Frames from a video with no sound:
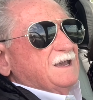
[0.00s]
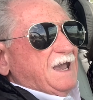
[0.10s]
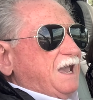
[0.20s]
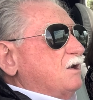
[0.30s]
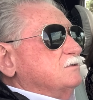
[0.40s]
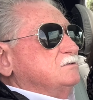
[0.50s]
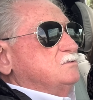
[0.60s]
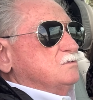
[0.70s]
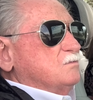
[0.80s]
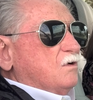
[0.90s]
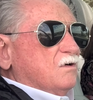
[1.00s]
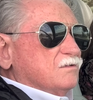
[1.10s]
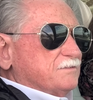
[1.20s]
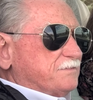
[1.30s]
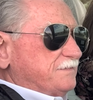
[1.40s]
how to do
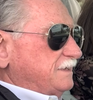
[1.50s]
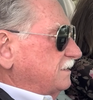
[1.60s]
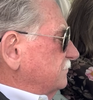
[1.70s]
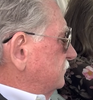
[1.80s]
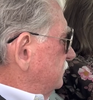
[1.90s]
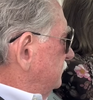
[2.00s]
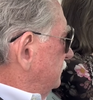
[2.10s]
all the things.